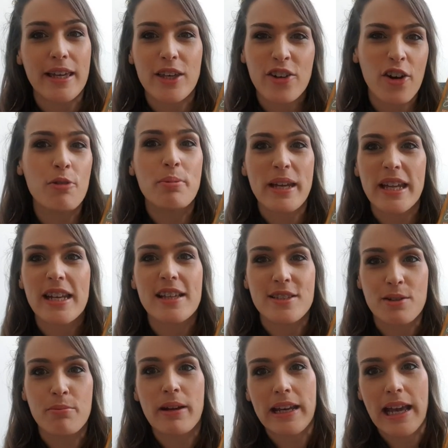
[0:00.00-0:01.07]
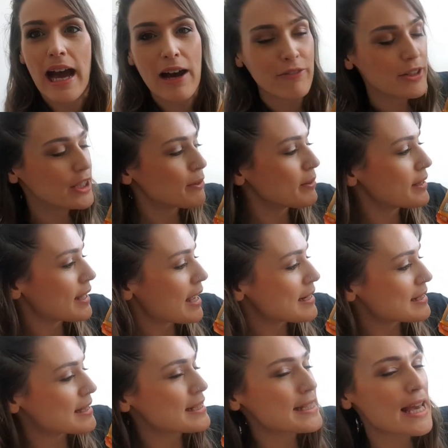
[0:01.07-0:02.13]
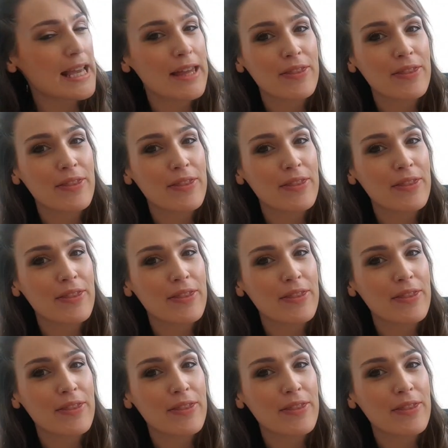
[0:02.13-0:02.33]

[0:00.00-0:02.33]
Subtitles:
you gotta be in it to win it, haven't you, at the end of the day?